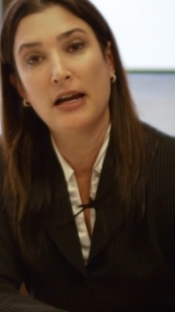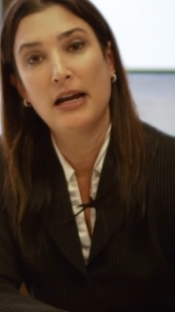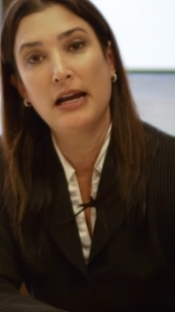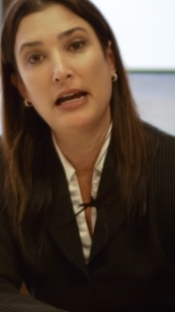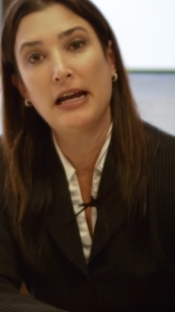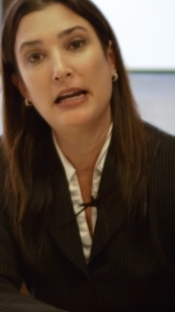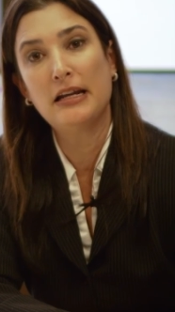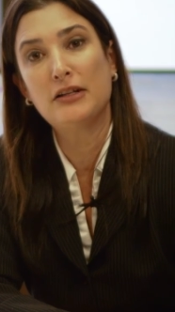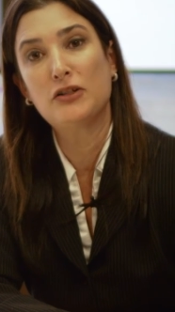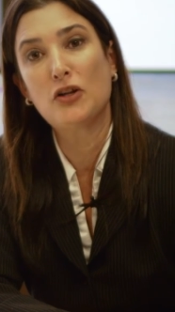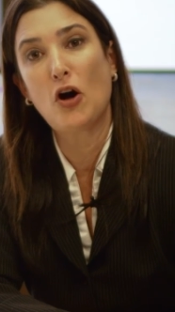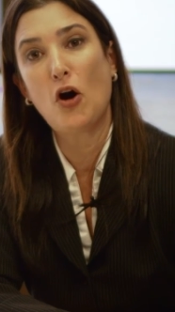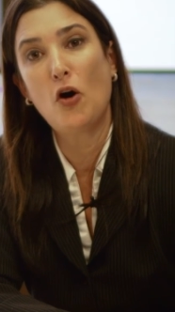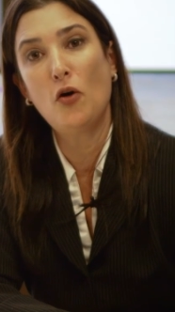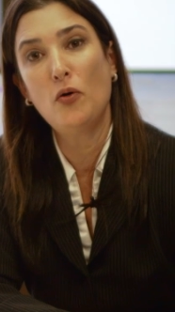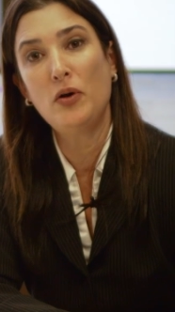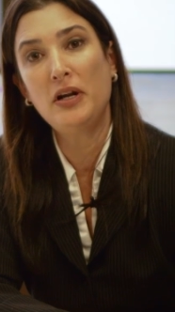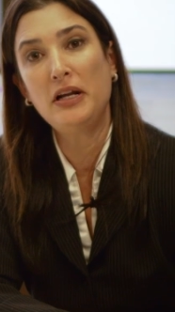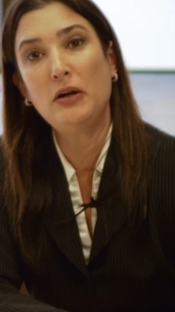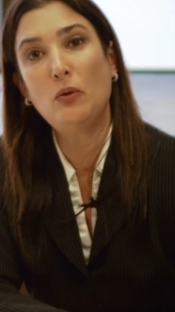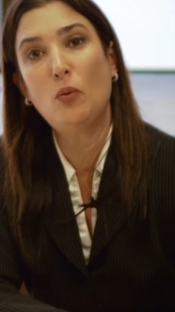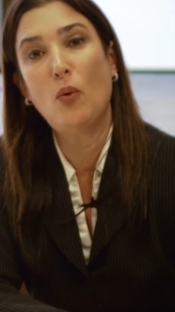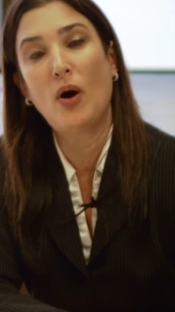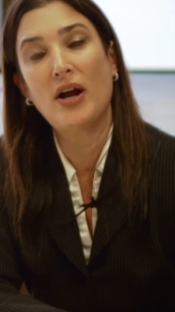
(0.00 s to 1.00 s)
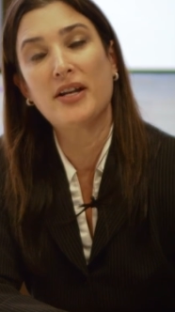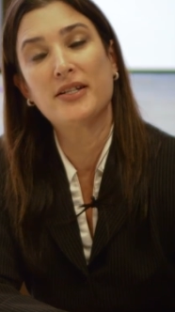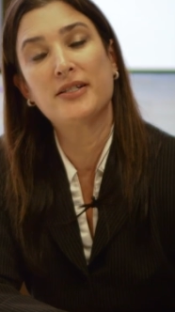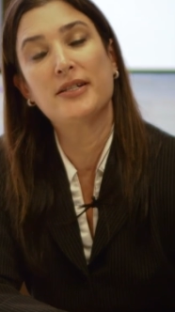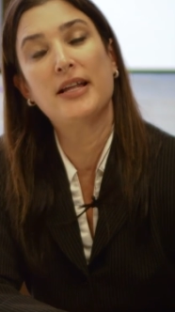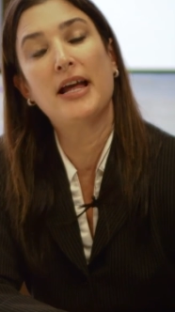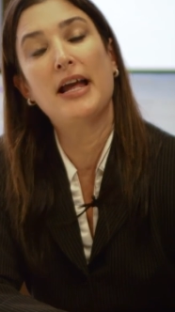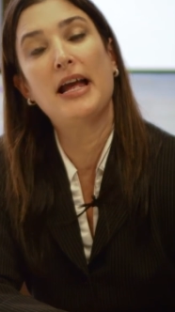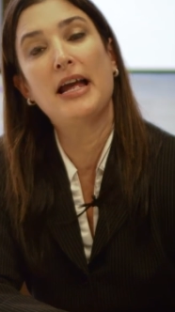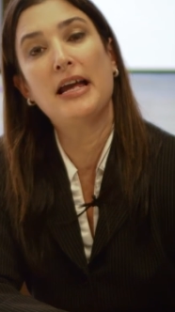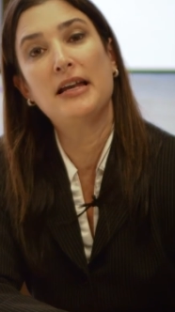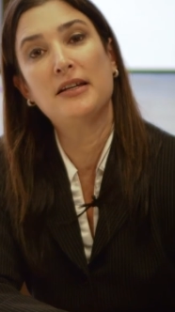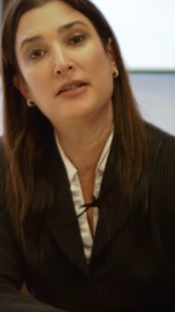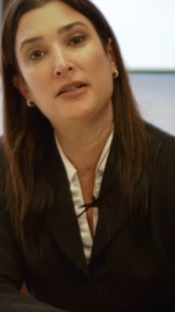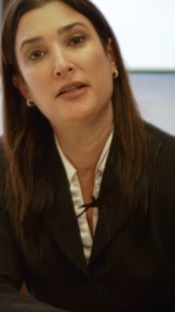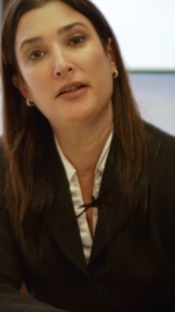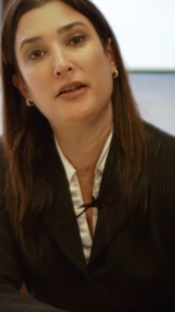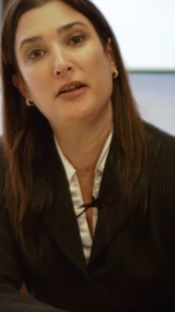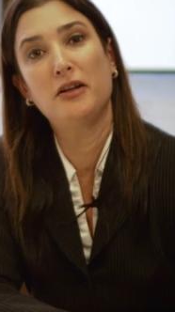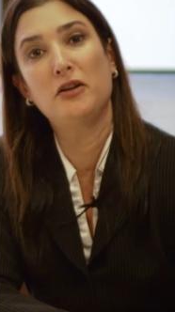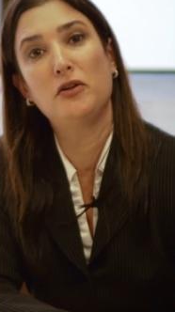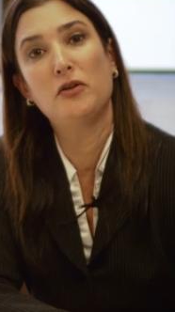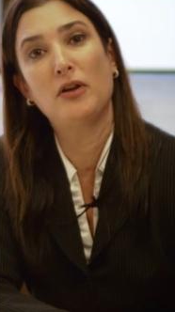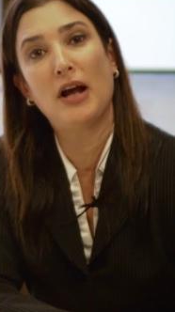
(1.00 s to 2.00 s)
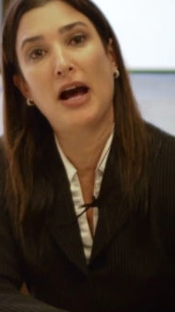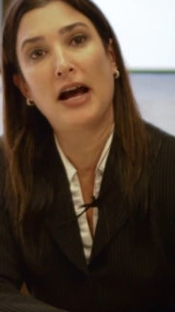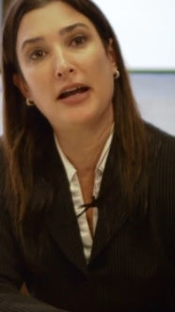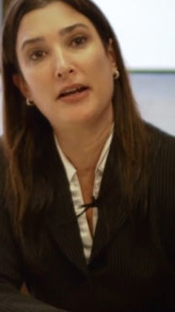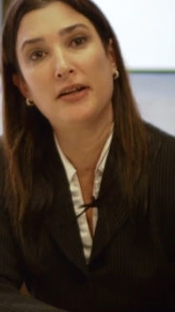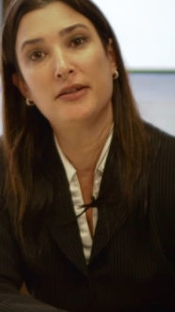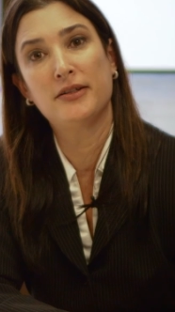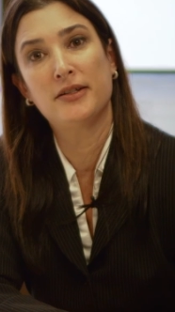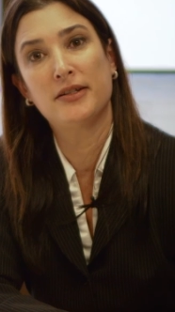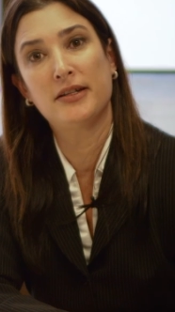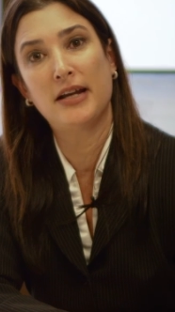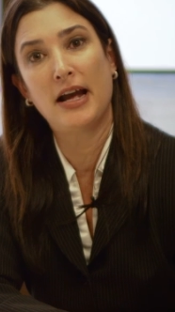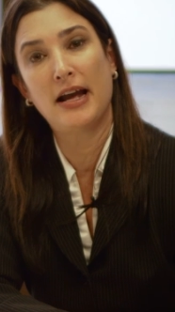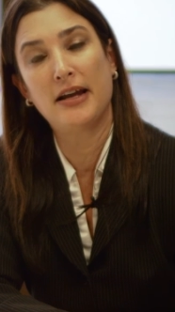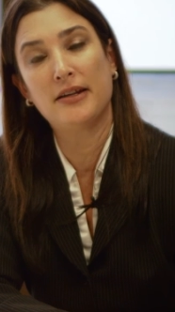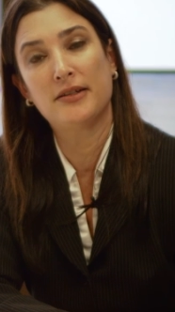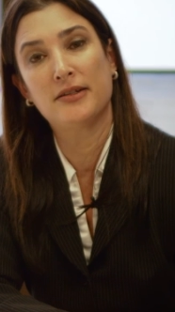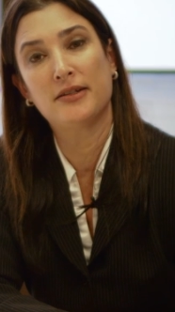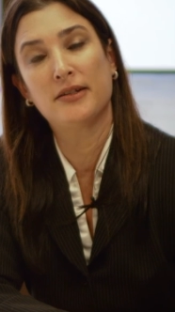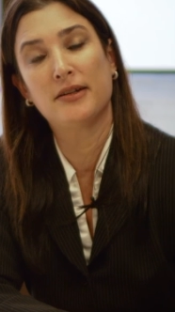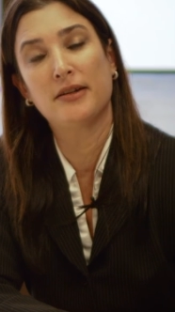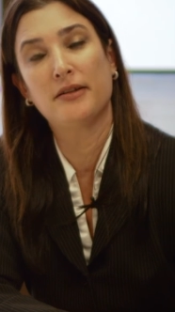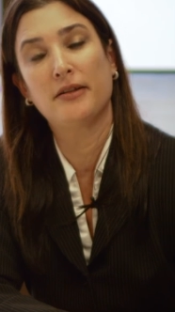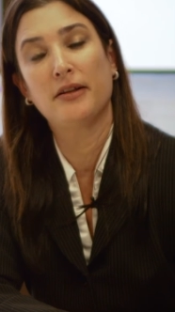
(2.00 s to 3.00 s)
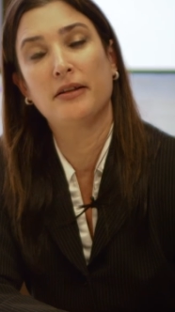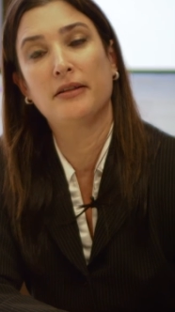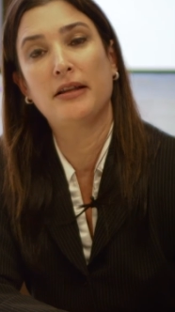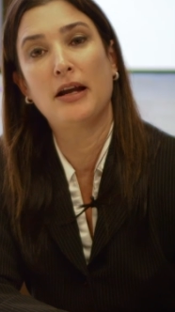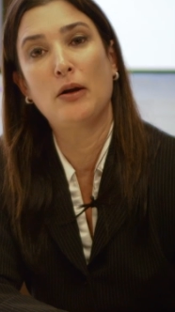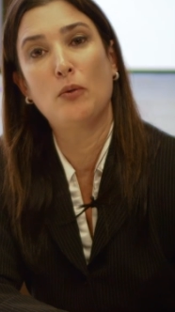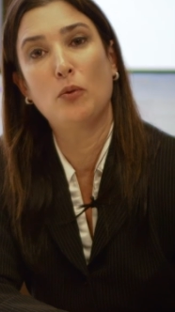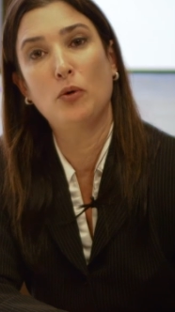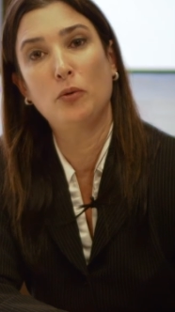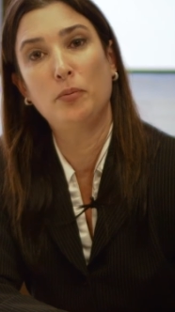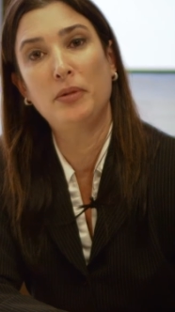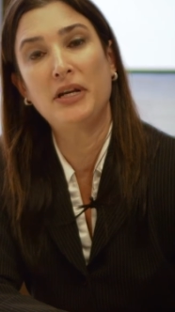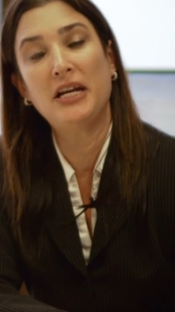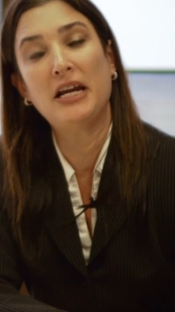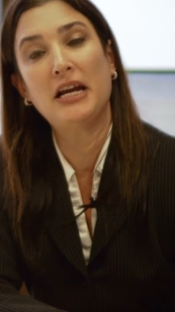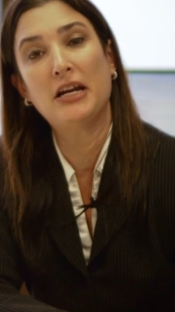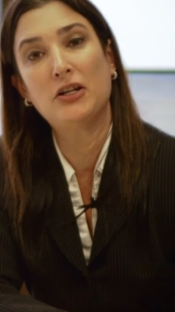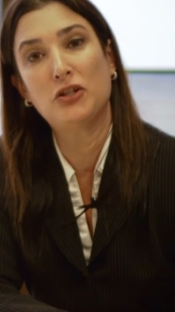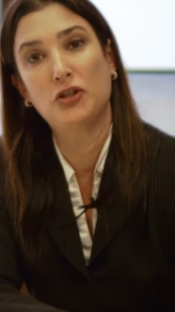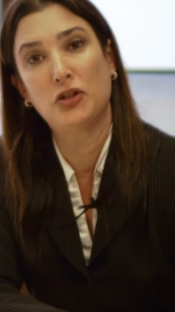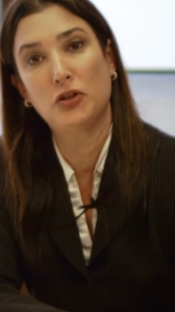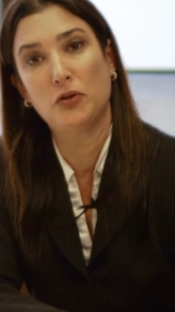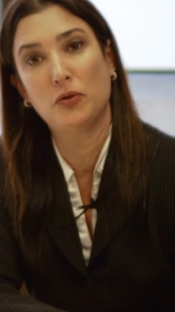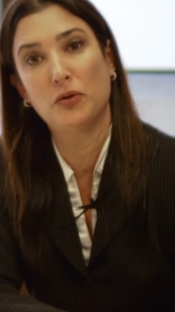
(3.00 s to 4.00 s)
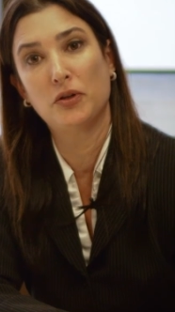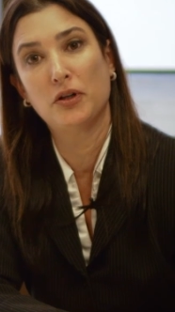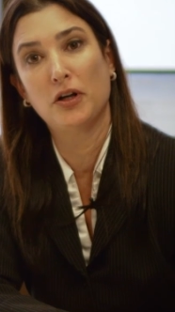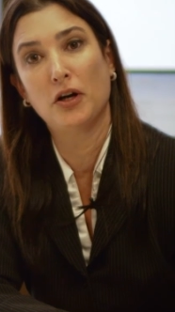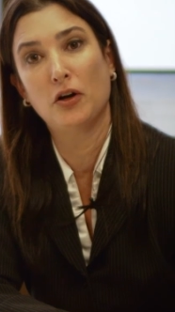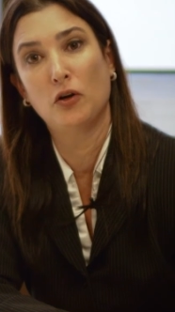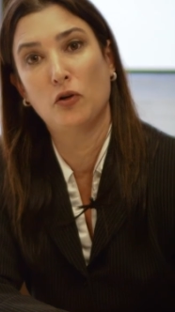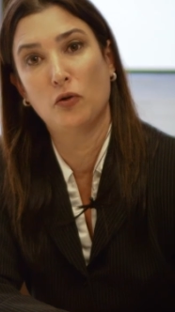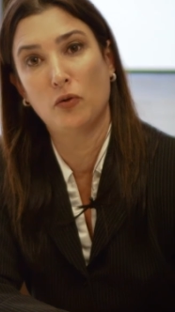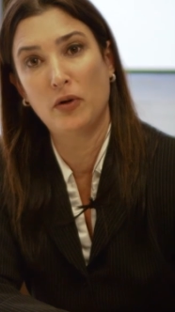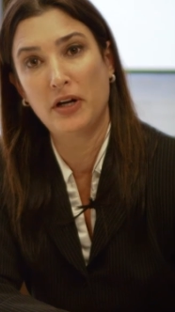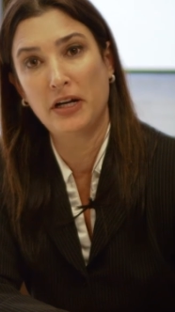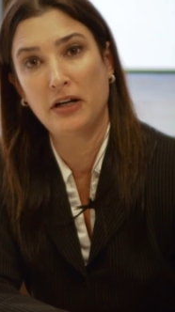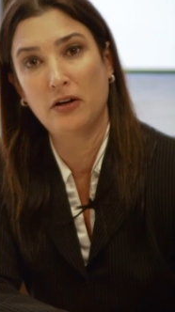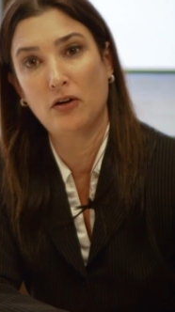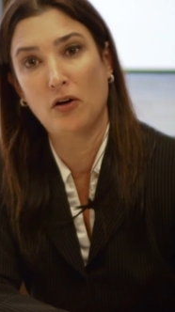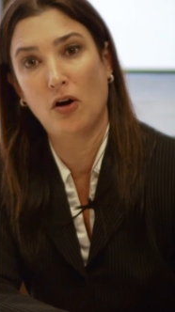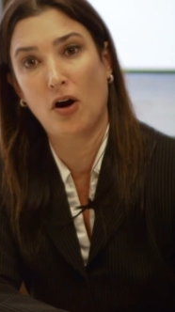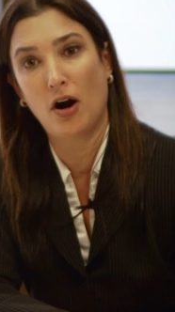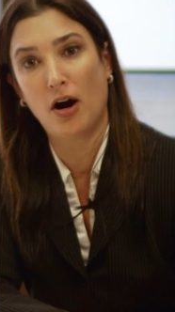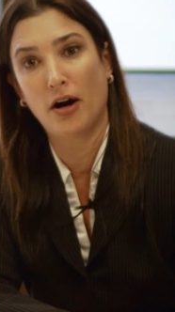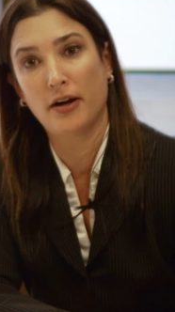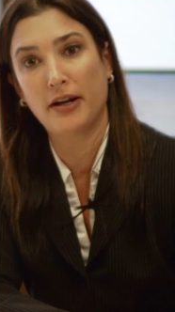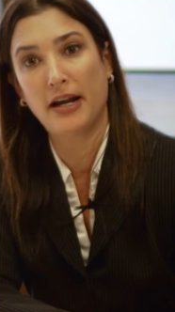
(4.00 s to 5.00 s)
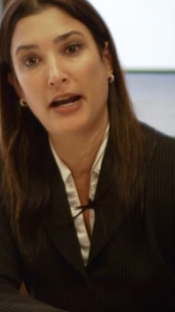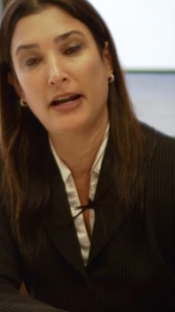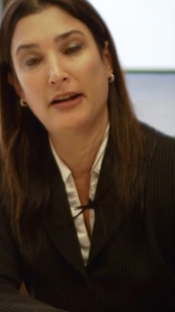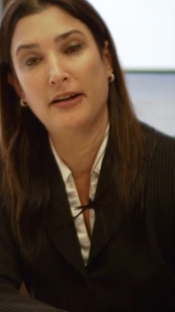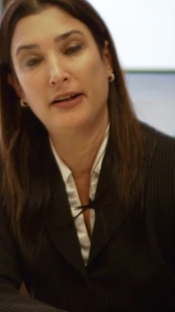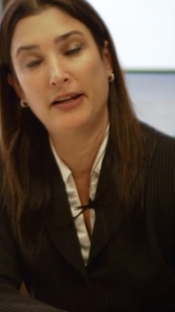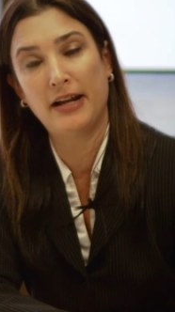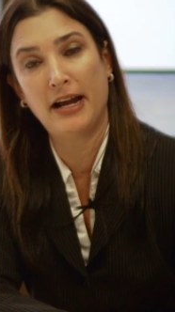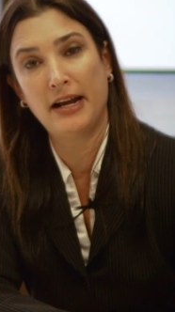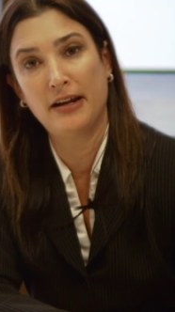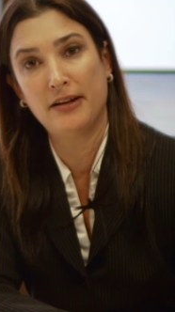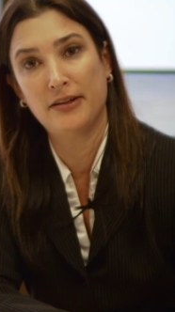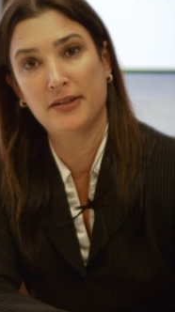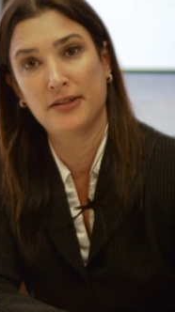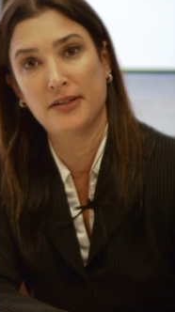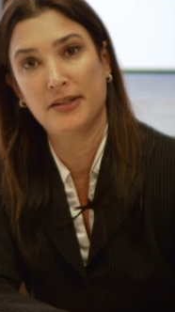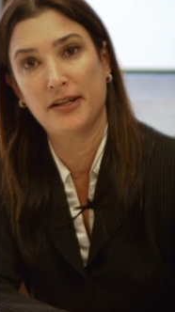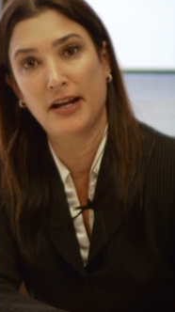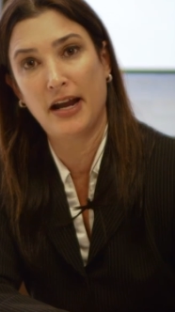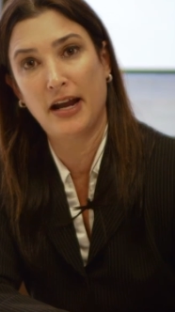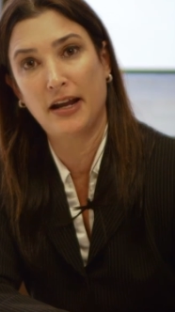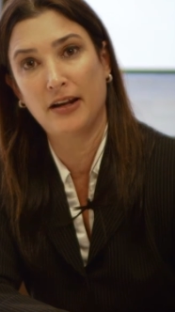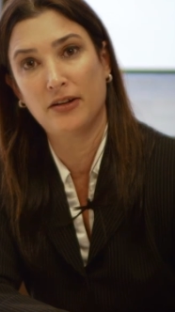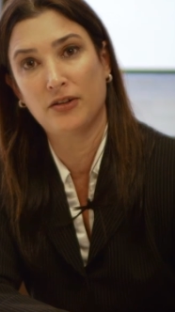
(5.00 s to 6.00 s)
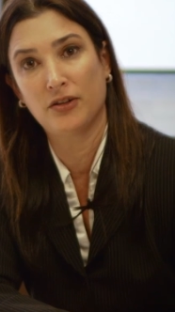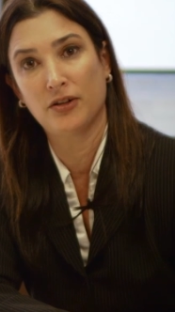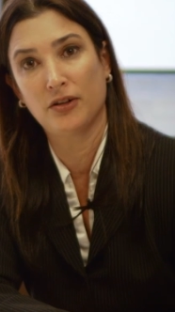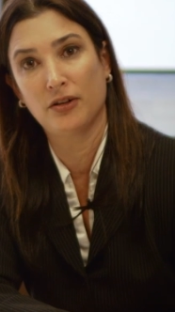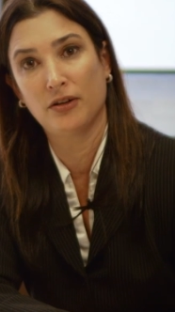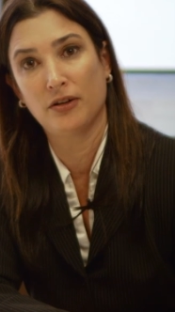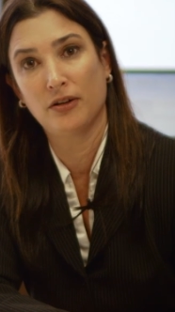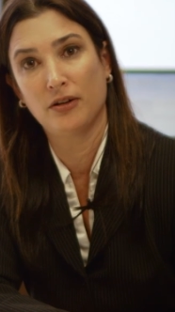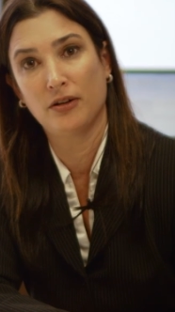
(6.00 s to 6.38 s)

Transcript: It is only once they enter the United States that they will be issued a green card at a later stage.